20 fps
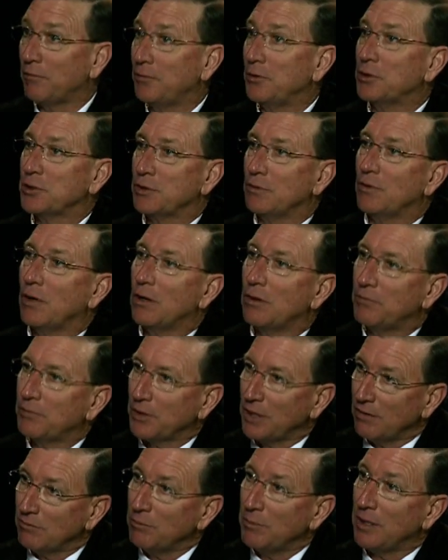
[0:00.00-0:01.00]
first of all, for
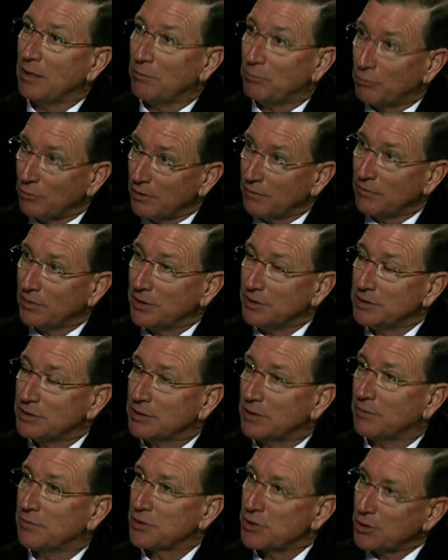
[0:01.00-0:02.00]
giving me the privilege
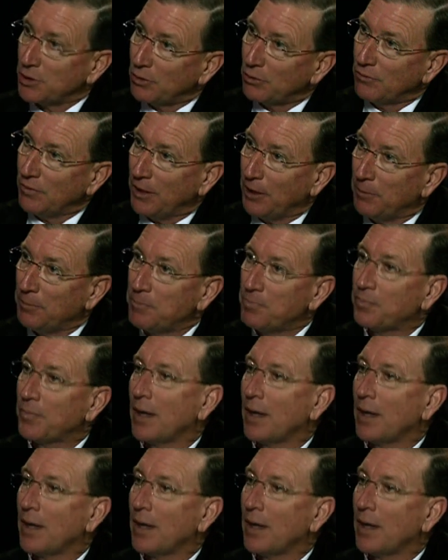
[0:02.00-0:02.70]
of serving.